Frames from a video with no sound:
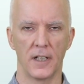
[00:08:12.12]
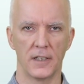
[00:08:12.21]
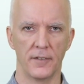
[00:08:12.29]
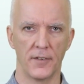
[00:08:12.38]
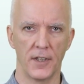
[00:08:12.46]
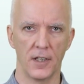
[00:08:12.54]

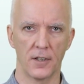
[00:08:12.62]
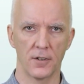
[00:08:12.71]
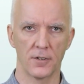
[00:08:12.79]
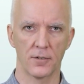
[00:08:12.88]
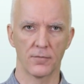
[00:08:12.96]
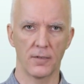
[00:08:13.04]
effective
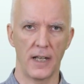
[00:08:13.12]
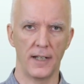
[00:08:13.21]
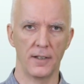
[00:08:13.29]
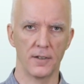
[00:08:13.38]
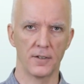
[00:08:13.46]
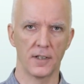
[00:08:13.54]
thinkers,
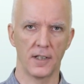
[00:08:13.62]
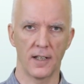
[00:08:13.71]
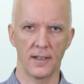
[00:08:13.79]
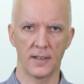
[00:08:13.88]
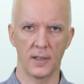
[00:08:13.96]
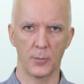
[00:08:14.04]
writers,
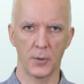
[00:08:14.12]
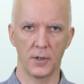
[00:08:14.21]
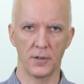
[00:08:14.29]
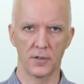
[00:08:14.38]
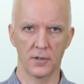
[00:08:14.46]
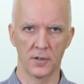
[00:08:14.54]
and content
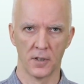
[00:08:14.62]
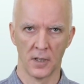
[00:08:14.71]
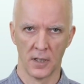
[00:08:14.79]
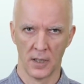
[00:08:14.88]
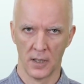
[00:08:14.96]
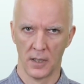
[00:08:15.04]
producers.
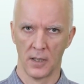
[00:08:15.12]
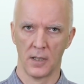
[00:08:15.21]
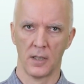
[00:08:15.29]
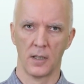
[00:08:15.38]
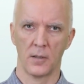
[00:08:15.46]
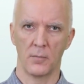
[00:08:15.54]

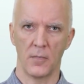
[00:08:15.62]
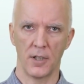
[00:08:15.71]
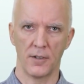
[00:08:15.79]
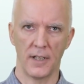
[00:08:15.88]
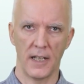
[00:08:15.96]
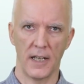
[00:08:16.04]

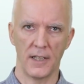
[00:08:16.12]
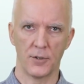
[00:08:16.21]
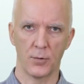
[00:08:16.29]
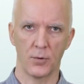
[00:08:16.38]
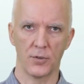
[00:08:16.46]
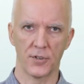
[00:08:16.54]
Modern
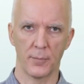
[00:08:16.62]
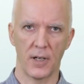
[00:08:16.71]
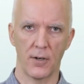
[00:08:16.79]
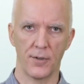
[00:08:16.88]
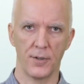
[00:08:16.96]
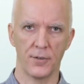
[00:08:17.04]
AI tools
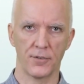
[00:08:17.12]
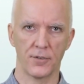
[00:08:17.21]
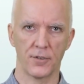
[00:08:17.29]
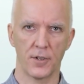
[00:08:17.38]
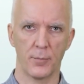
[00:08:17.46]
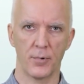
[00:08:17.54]
empower
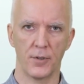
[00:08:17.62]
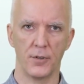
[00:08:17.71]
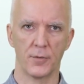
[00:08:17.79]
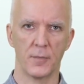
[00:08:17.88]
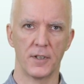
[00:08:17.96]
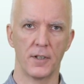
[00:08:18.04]
users to
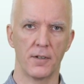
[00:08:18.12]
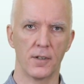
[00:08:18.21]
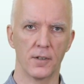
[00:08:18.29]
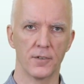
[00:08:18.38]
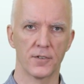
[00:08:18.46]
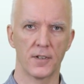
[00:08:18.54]
produce
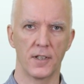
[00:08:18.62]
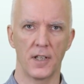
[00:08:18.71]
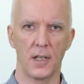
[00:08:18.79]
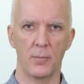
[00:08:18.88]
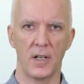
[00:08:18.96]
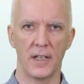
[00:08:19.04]
materials
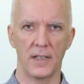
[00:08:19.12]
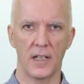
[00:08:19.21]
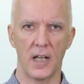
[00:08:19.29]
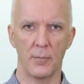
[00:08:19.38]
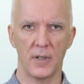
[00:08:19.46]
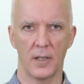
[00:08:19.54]
that they
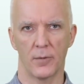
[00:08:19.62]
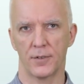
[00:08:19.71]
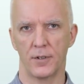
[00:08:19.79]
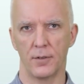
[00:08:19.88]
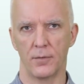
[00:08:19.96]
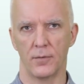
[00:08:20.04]
might not be
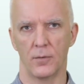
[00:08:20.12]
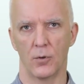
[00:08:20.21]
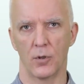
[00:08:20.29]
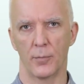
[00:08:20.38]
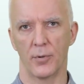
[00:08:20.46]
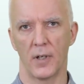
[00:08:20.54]
able to,
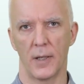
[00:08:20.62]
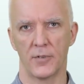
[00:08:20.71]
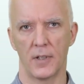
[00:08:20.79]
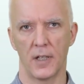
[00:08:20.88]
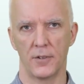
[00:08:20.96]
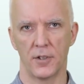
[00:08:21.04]
or
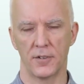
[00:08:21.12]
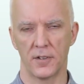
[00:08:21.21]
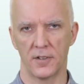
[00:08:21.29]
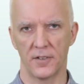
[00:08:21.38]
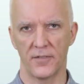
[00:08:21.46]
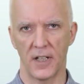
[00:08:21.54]
perhaps not
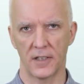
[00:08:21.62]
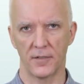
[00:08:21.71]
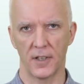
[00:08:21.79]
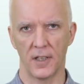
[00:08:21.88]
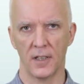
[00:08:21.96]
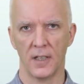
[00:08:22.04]
just as
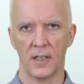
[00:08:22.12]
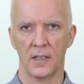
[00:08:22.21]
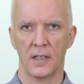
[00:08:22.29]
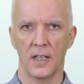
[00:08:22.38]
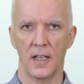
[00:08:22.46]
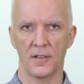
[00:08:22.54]
effectively,
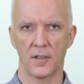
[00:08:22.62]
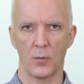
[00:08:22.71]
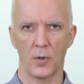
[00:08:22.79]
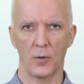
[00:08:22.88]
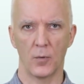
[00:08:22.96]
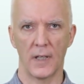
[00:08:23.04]
as
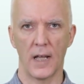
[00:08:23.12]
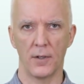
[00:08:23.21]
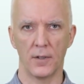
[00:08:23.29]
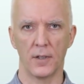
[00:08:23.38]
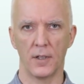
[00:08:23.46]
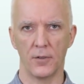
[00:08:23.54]
they would
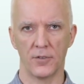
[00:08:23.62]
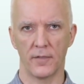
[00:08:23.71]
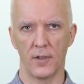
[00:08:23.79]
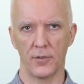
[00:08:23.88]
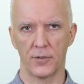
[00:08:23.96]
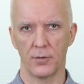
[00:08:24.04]
without the
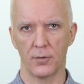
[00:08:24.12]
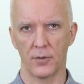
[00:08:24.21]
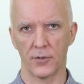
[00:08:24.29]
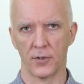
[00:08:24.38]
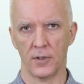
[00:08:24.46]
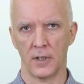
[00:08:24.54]
use of those
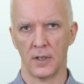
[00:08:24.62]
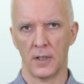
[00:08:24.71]
tools.